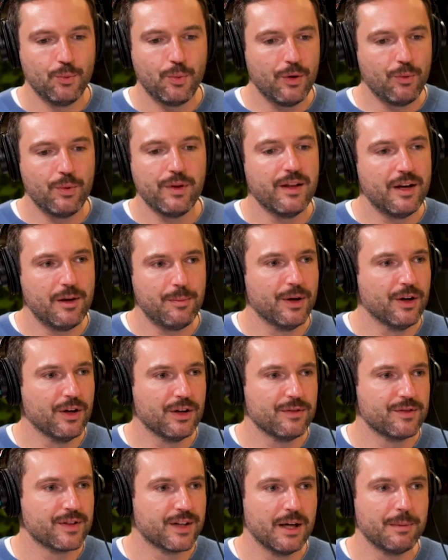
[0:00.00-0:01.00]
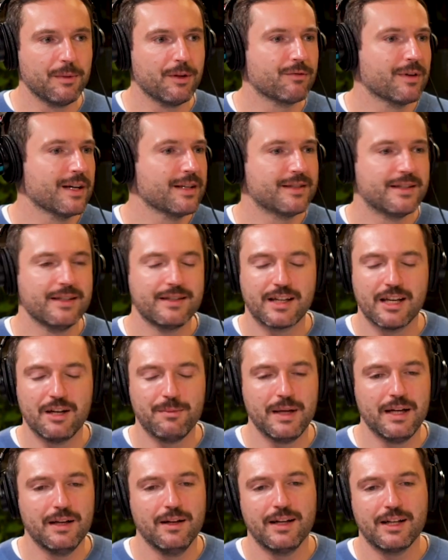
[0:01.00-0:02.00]
within a period of time. The rest is going to
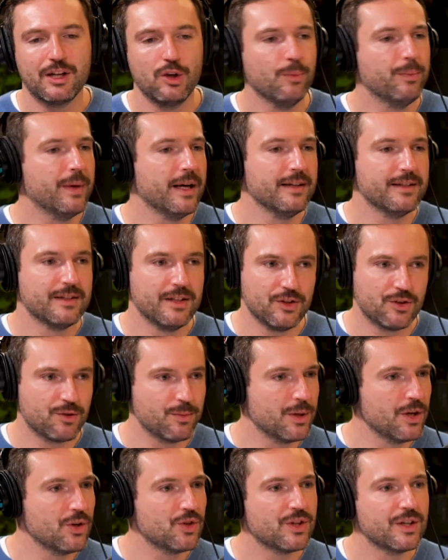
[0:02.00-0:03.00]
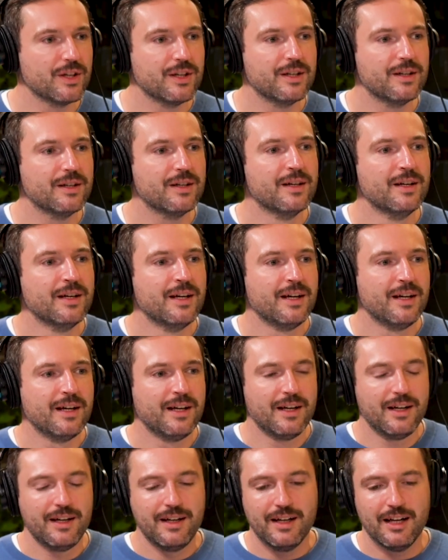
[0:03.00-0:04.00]
be like your base distribution,
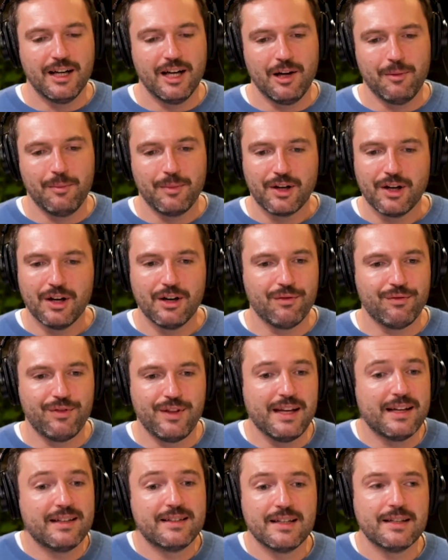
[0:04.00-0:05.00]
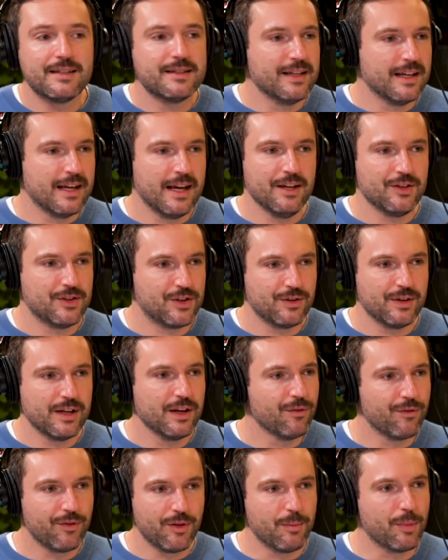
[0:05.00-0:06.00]
kind of the existing history
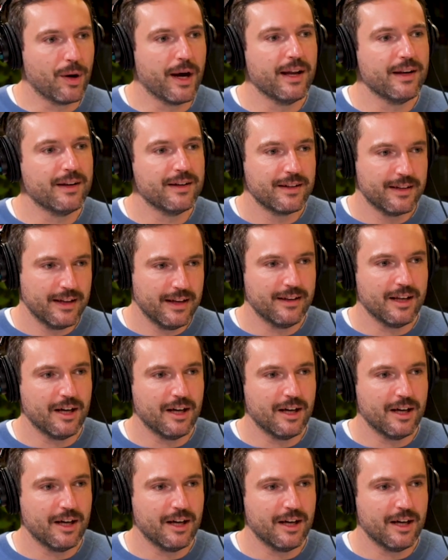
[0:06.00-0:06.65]
of the brand in